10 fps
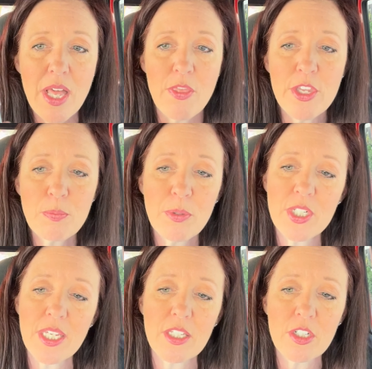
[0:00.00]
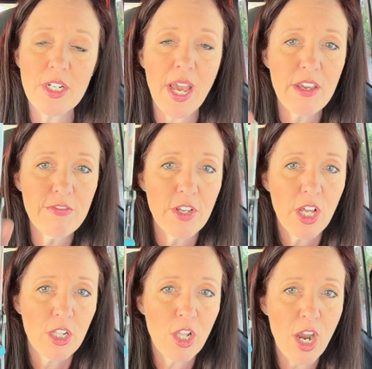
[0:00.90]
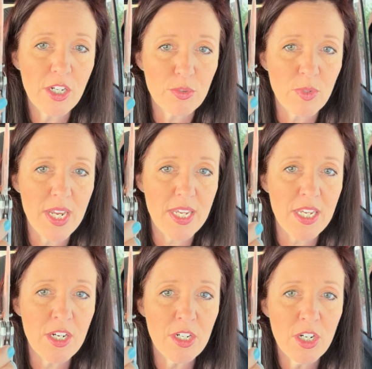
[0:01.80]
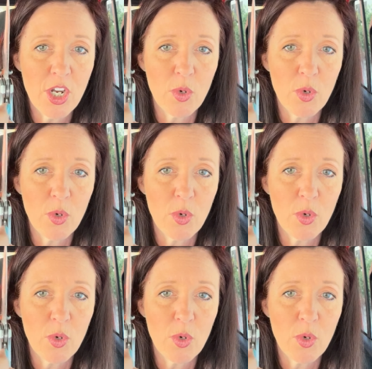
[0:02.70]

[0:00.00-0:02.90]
This particular knife locks right here